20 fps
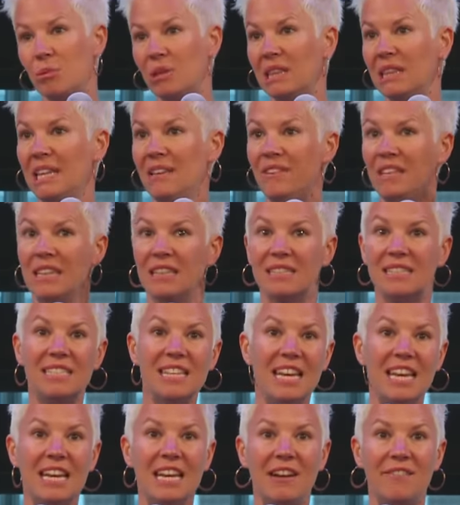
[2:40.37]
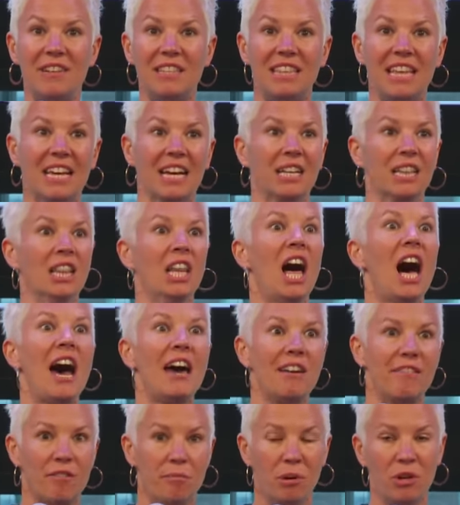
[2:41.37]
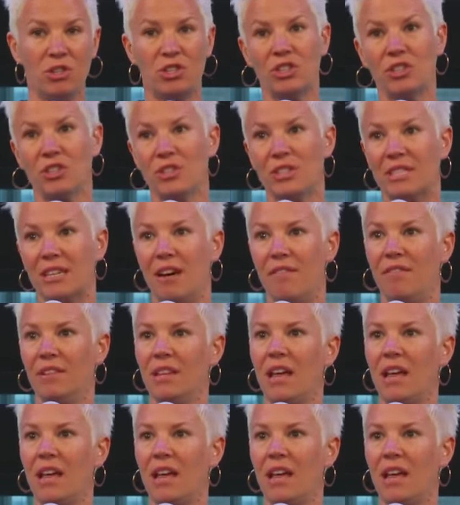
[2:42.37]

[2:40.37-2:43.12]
with leaving the city and everything, a lot of emotional stuff,